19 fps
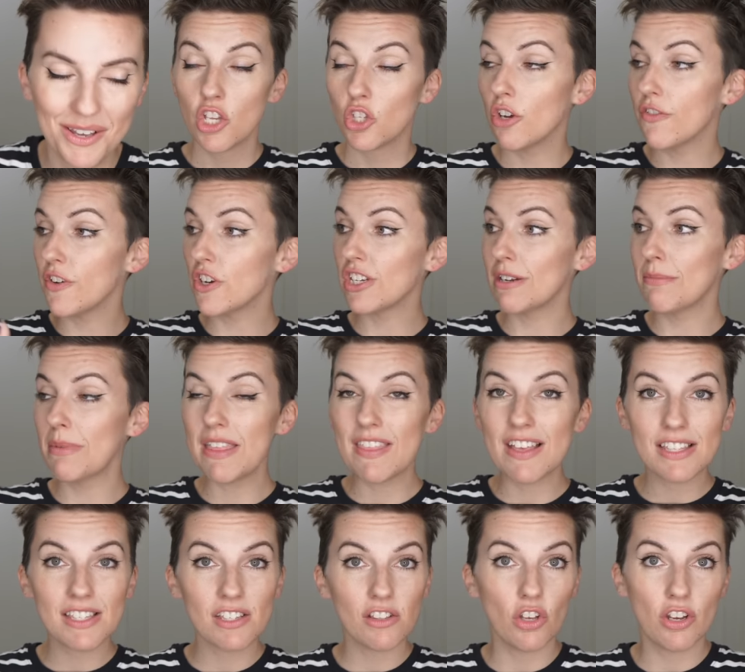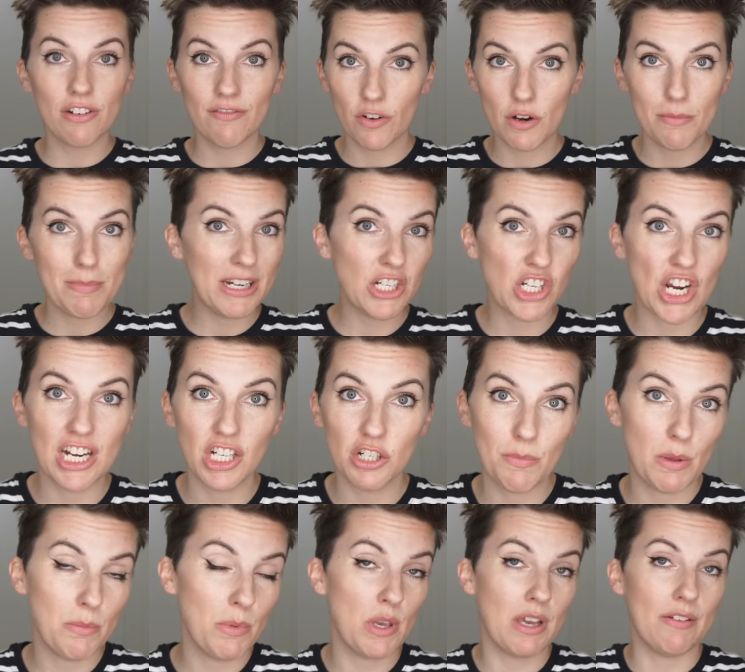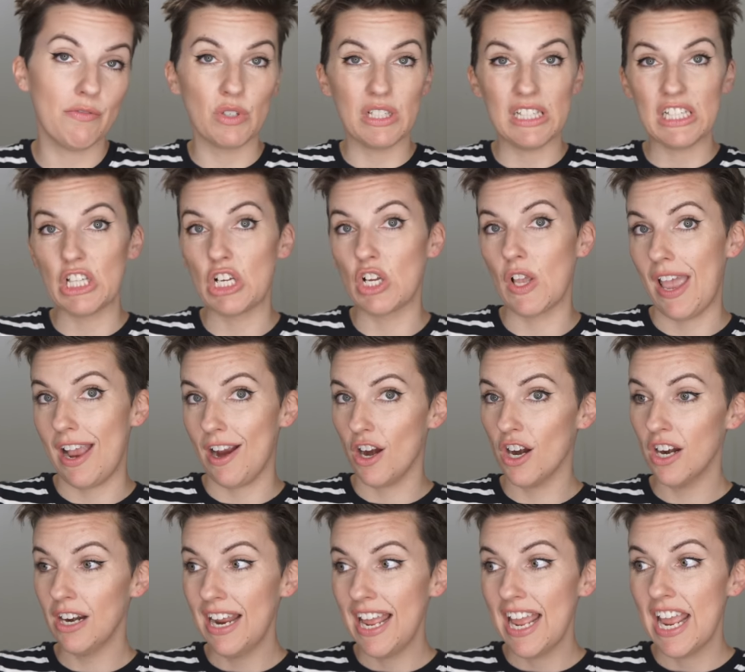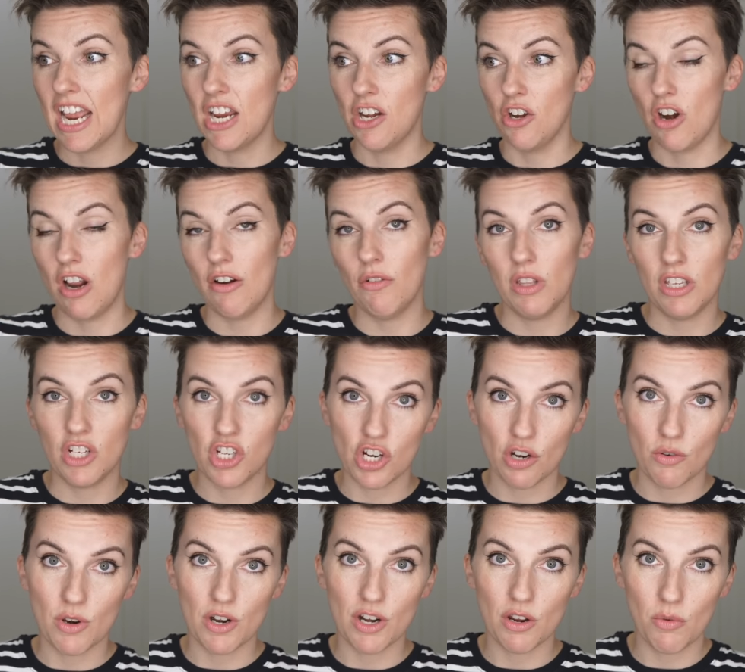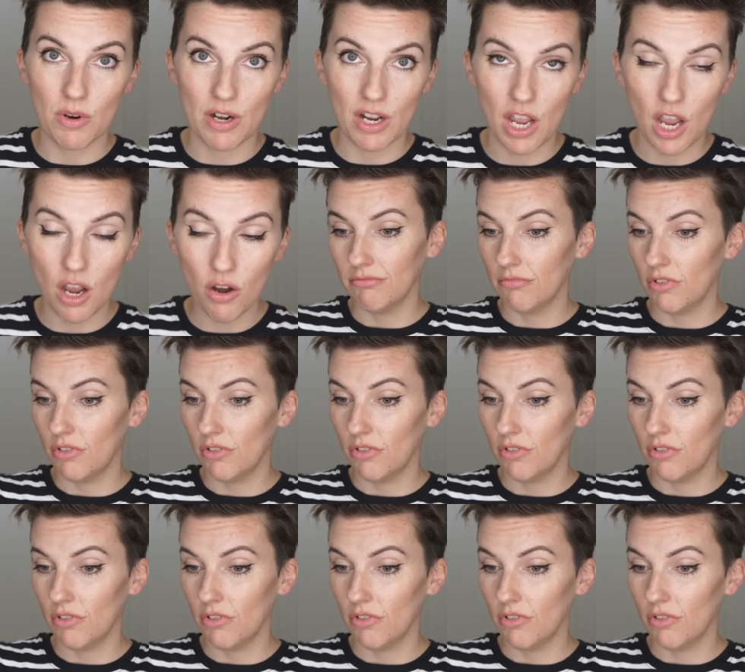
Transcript: So if you're somebody that's looking for a big change, maybe you have really long hair and you're not really sure where you wanna go,